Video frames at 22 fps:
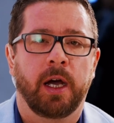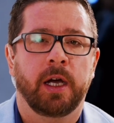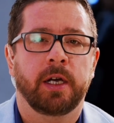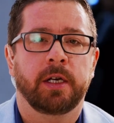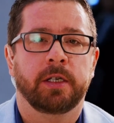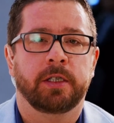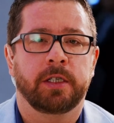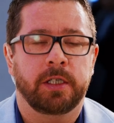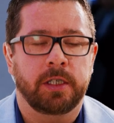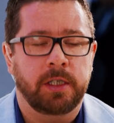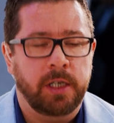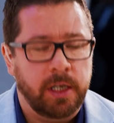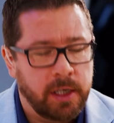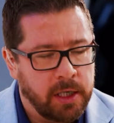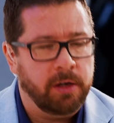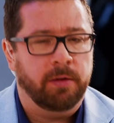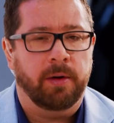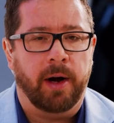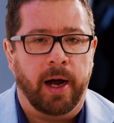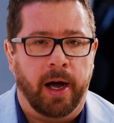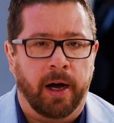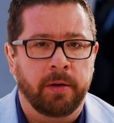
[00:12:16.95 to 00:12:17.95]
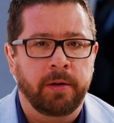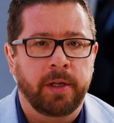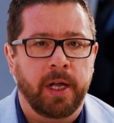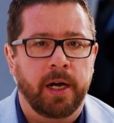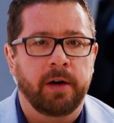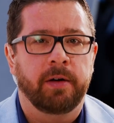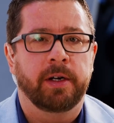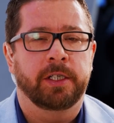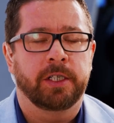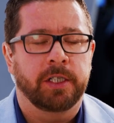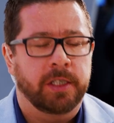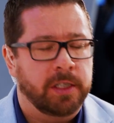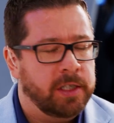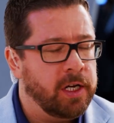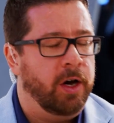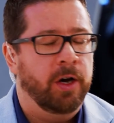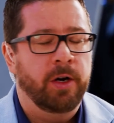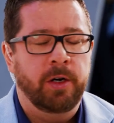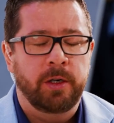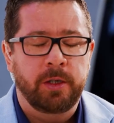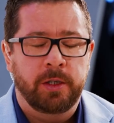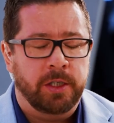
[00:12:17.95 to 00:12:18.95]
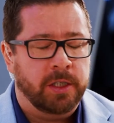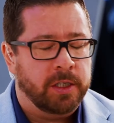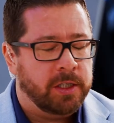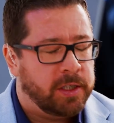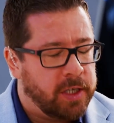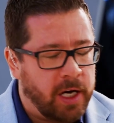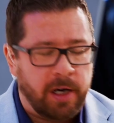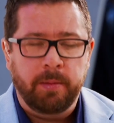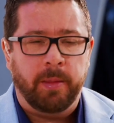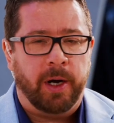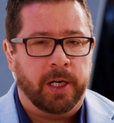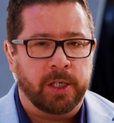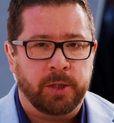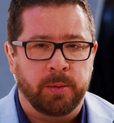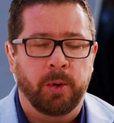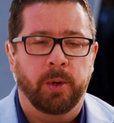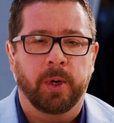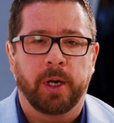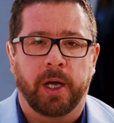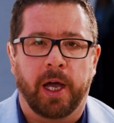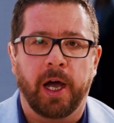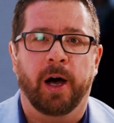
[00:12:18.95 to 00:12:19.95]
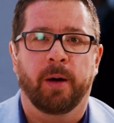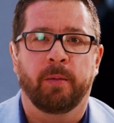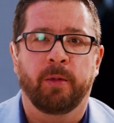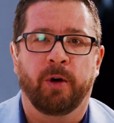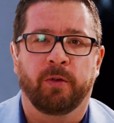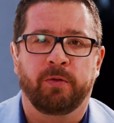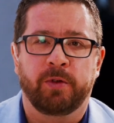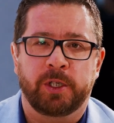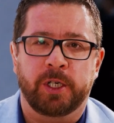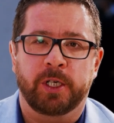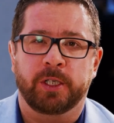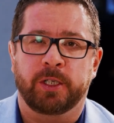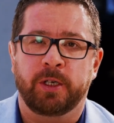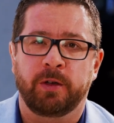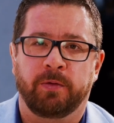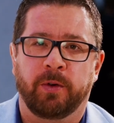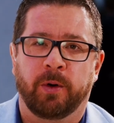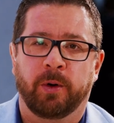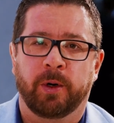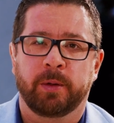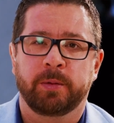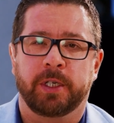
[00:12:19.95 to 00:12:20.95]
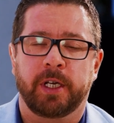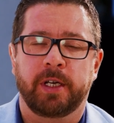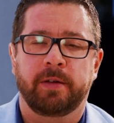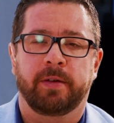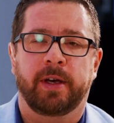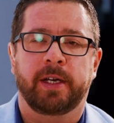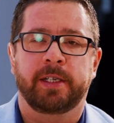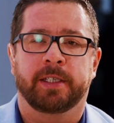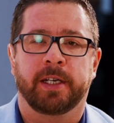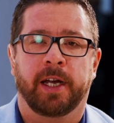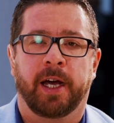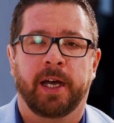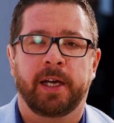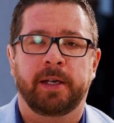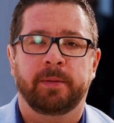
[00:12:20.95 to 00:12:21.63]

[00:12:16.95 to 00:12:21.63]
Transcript: Stick around. There is so much more to come off Fujitsu Forum TV today.